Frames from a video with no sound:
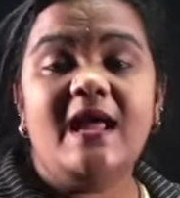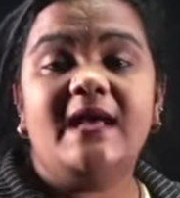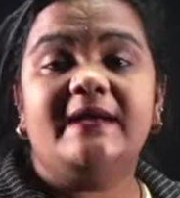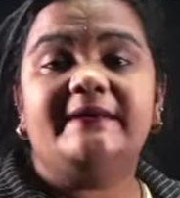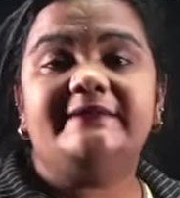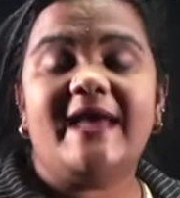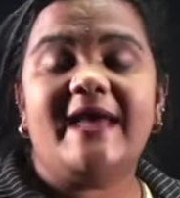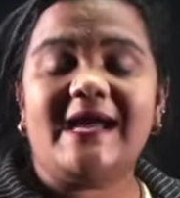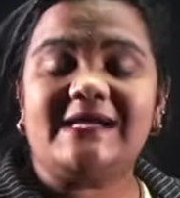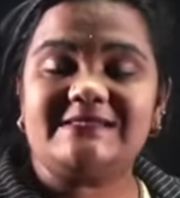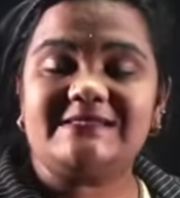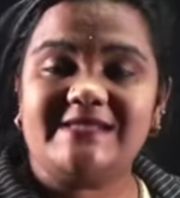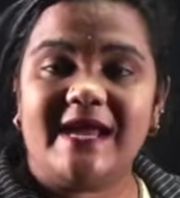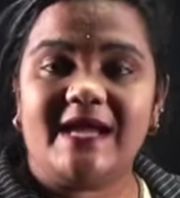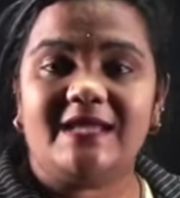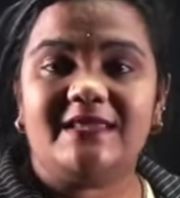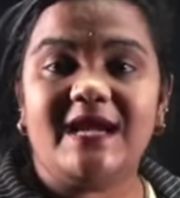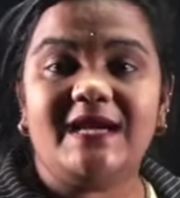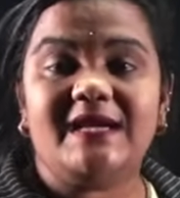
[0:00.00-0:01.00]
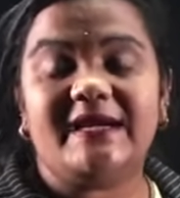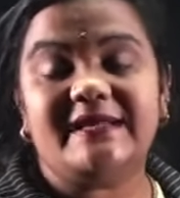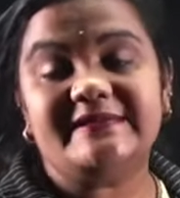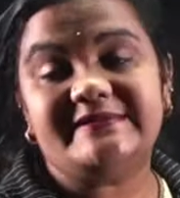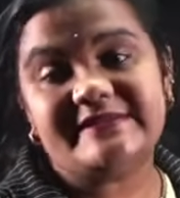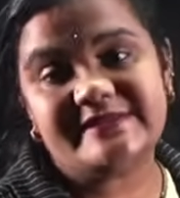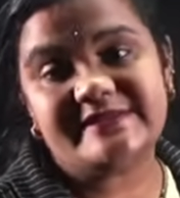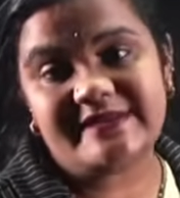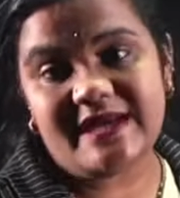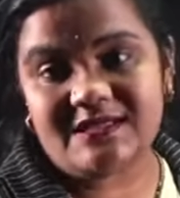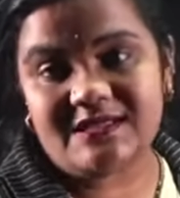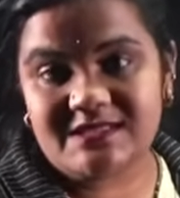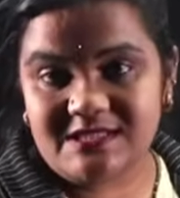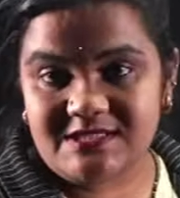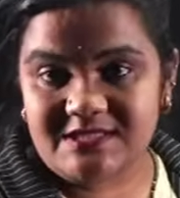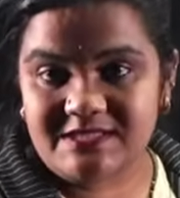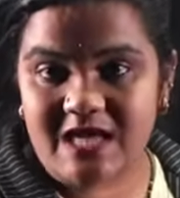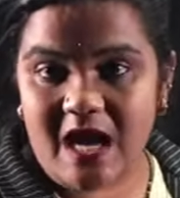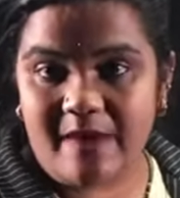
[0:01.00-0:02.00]
They are saying that resistance
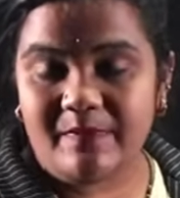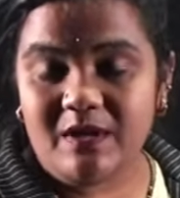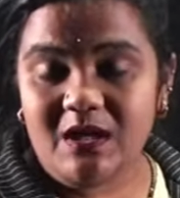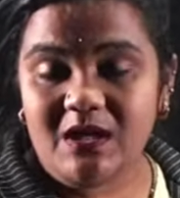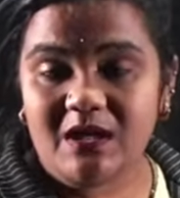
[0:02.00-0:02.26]
is doubled